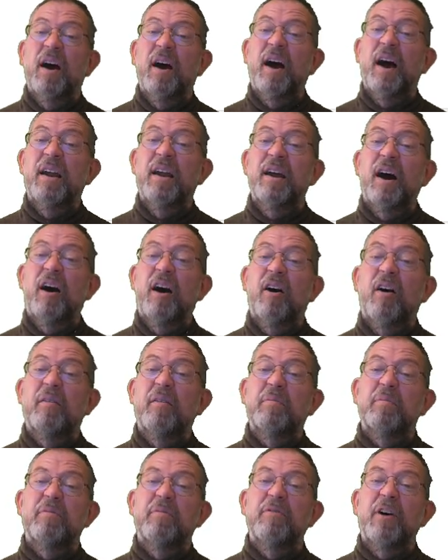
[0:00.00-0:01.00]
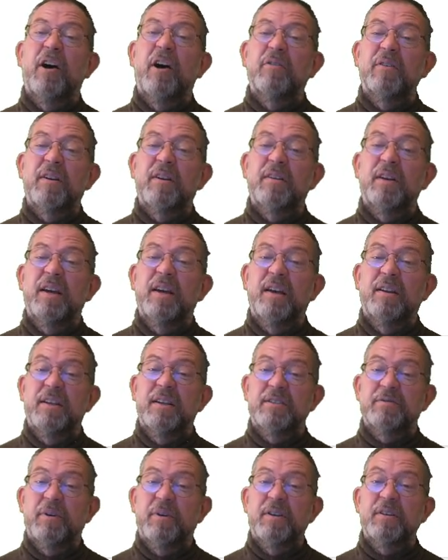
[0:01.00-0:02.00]
and I will found it here,
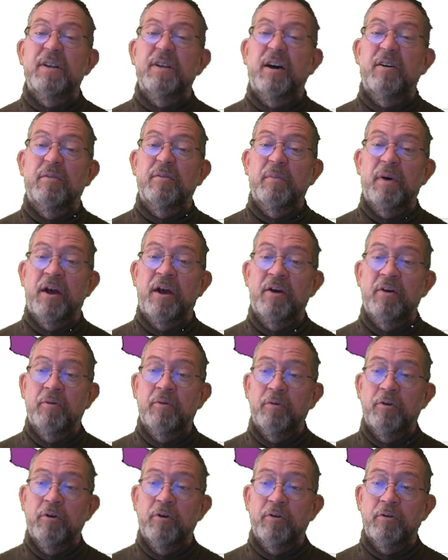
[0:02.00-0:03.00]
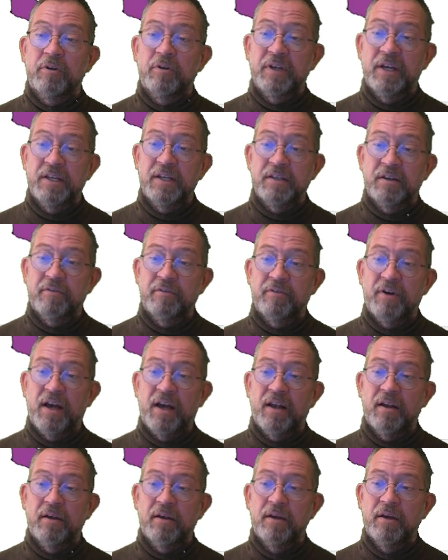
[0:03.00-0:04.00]
this one down in my local data
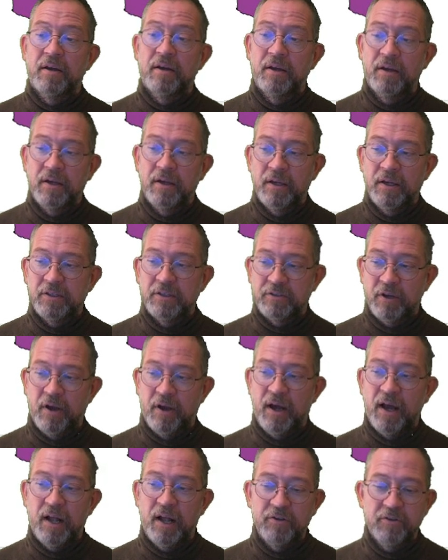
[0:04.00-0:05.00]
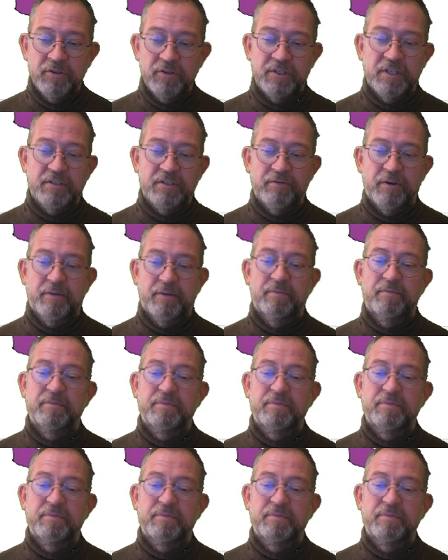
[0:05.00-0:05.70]
file. So I'll use this one.